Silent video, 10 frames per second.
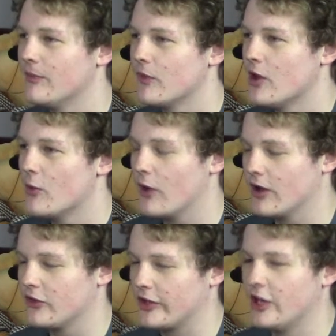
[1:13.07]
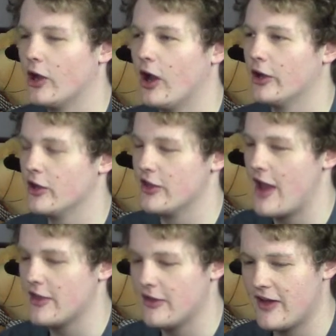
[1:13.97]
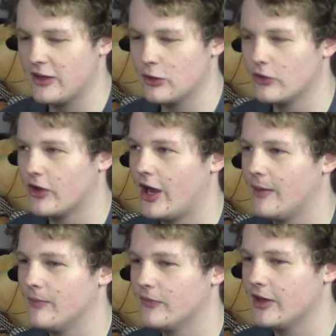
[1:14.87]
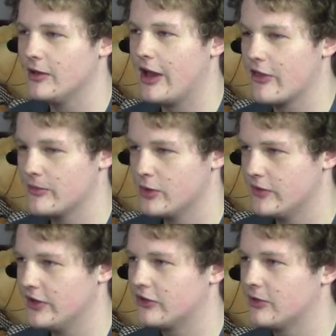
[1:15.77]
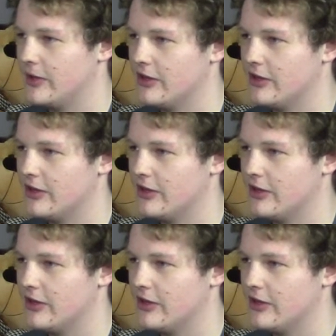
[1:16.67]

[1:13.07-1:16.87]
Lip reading: Whereas, like, I know they've had no time in other movies to be